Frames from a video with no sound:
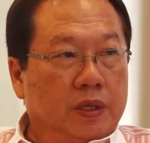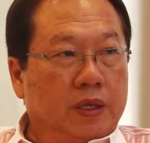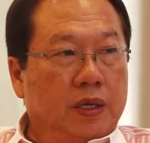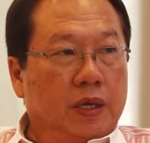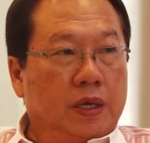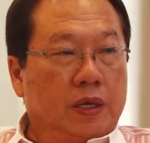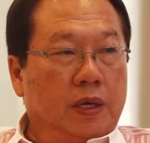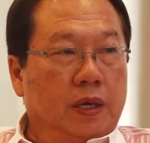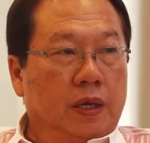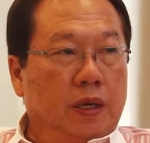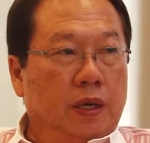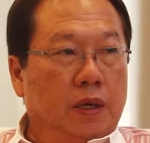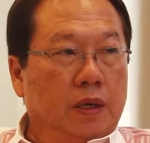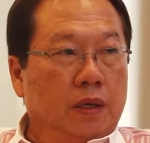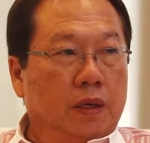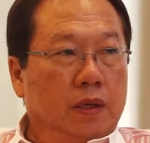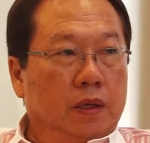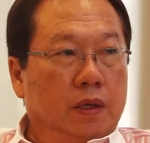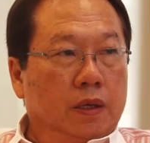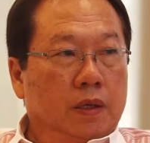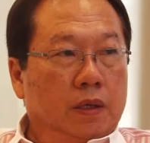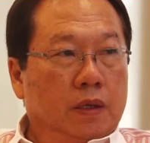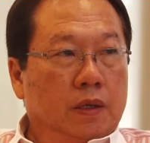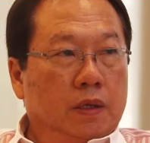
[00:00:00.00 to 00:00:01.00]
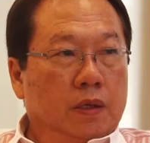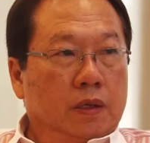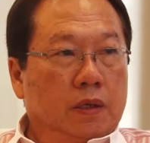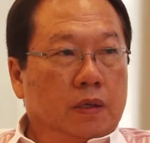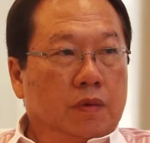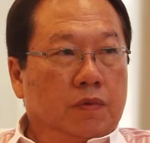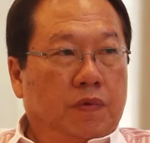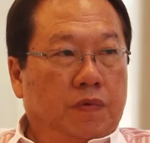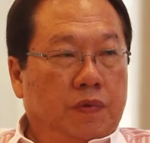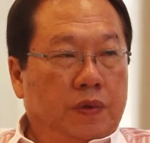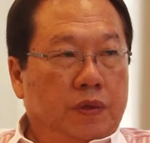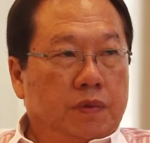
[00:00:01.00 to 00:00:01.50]
KK,
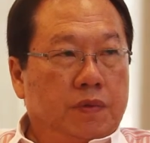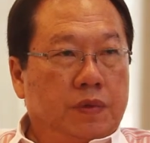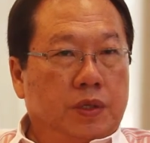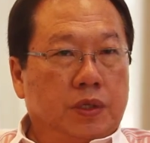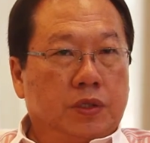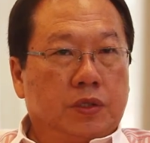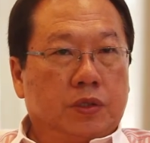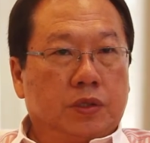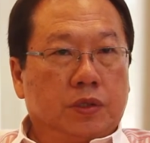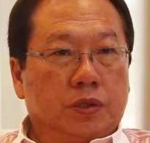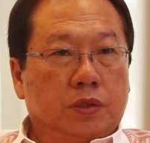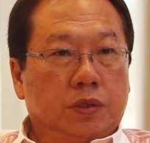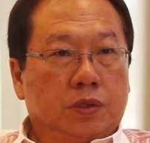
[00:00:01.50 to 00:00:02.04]
within reach.